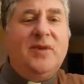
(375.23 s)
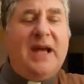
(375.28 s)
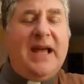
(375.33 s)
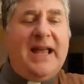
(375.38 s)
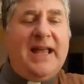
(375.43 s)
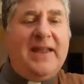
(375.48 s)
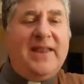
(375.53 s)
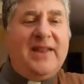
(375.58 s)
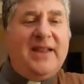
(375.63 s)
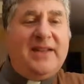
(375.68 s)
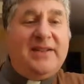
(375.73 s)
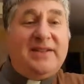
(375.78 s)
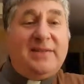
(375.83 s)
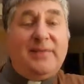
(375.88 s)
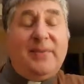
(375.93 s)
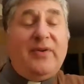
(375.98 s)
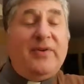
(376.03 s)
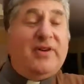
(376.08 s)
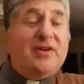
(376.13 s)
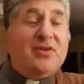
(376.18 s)
where the
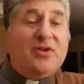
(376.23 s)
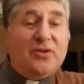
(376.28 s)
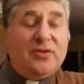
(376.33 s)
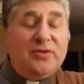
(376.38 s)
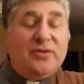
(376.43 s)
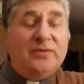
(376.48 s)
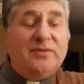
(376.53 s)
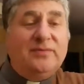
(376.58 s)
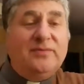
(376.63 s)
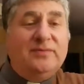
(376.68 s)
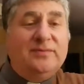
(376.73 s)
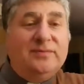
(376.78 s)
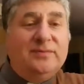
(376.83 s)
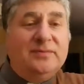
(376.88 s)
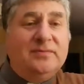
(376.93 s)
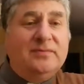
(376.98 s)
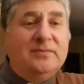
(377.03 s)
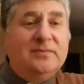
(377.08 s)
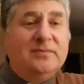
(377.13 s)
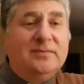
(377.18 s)
spiritual
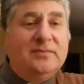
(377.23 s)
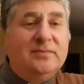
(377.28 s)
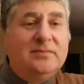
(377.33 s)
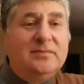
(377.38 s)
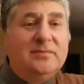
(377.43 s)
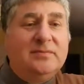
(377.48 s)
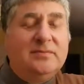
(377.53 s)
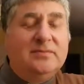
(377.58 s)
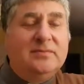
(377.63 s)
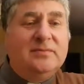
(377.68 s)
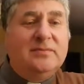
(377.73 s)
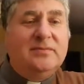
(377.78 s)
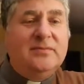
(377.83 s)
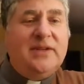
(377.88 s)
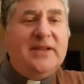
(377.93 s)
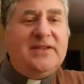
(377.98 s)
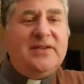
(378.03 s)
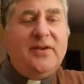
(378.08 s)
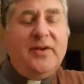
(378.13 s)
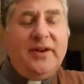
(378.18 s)

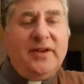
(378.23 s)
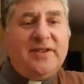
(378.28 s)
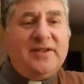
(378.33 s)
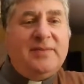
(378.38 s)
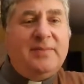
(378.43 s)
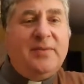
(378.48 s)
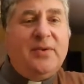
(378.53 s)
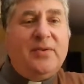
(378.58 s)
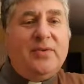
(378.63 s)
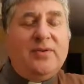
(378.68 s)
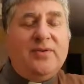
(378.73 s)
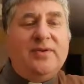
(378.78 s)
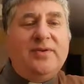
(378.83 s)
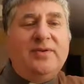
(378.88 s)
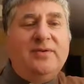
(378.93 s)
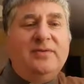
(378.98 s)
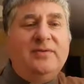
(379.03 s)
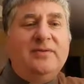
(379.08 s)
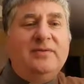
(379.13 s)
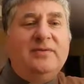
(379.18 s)
is not
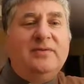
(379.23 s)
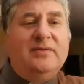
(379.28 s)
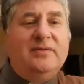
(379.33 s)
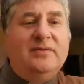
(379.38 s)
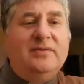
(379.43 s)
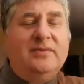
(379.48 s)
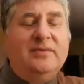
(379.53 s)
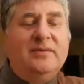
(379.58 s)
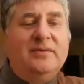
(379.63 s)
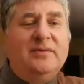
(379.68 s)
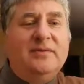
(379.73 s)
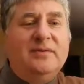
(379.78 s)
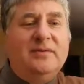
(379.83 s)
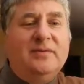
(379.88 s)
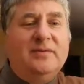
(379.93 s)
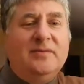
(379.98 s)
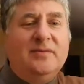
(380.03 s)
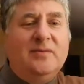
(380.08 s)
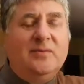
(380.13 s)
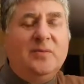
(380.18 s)
explored,
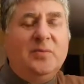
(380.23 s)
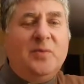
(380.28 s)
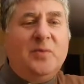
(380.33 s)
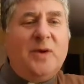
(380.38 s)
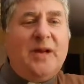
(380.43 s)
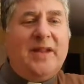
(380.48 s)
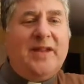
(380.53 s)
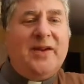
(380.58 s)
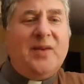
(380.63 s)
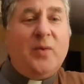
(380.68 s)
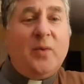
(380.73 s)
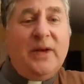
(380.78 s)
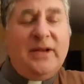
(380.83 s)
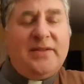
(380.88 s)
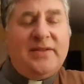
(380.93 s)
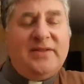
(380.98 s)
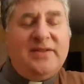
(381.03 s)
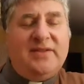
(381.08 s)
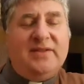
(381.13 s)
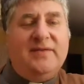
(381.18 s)
where the
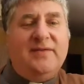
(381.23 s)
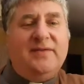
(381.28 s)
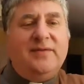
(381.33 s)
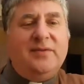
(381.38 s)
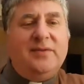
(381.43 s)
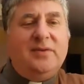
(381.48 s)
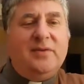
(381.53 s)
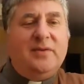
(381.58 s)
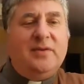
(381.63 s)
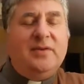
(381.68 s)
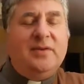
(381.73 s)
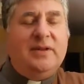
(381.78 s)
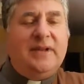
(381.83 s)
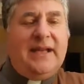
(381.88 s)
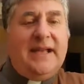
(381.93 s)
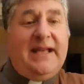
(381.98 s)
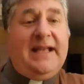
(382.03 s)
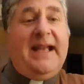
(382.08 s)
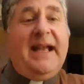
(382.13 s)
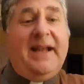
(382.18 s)
quest for
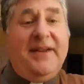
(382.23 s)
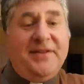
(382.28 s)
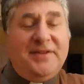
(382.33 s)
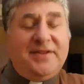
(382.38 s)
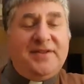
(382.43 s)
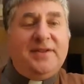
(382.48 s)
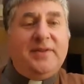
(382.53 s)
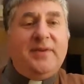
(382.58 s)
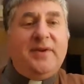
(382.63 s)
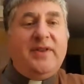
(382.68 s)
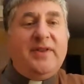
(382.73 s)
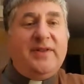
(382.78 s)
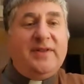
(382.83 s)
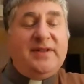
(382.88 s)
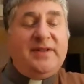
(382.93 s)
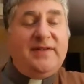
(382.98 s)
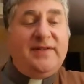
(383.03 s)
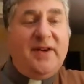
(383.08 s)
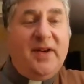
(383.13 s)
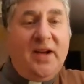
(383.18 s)
encounter with
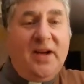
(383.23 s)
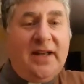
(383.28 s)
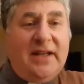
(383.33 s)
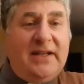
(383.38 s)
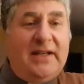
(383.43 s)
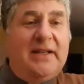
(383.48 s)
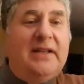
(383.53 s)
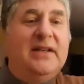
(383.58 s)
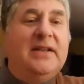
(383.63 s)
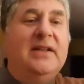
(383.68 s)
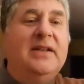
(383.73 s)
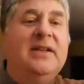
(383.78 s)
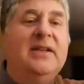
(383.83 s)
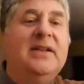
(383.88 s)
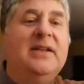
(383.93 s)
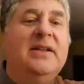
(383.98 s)
the divine